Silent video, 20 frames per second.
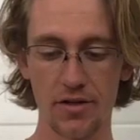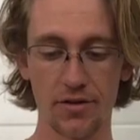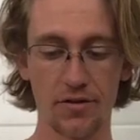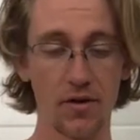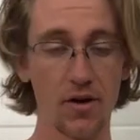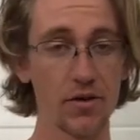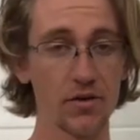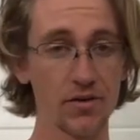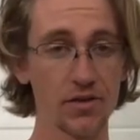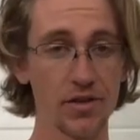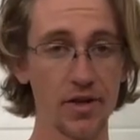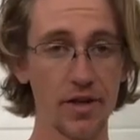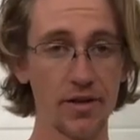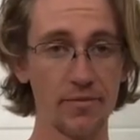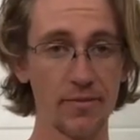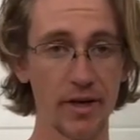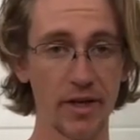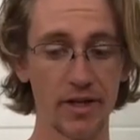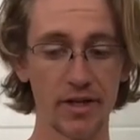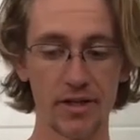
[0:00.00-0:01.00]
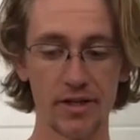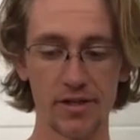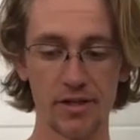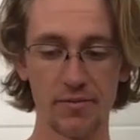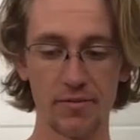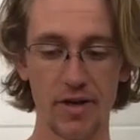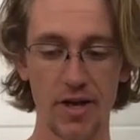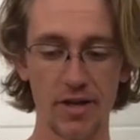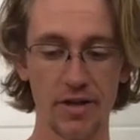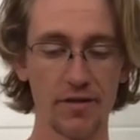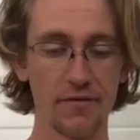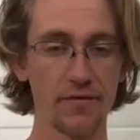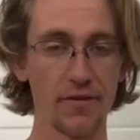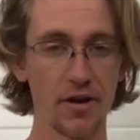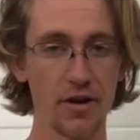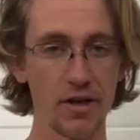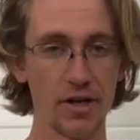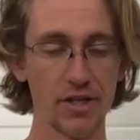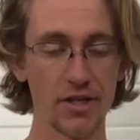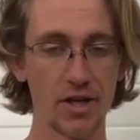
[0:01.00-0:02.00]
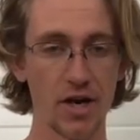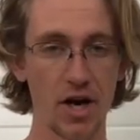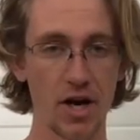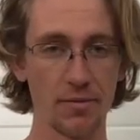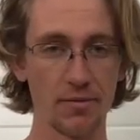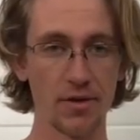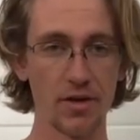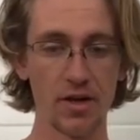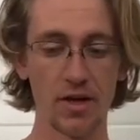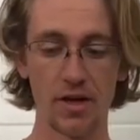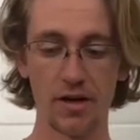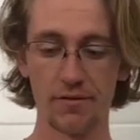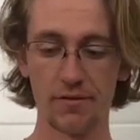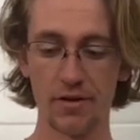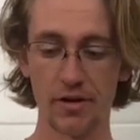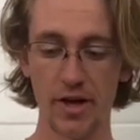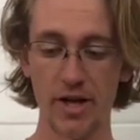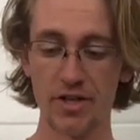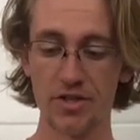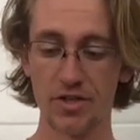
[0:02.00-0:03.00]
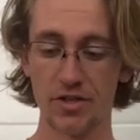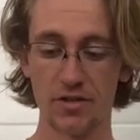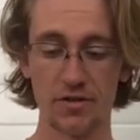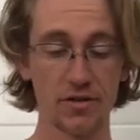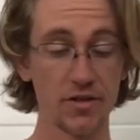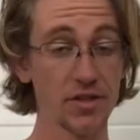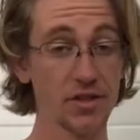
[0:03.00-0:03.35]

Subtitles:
throttle slide mechanism at the very top of your engine.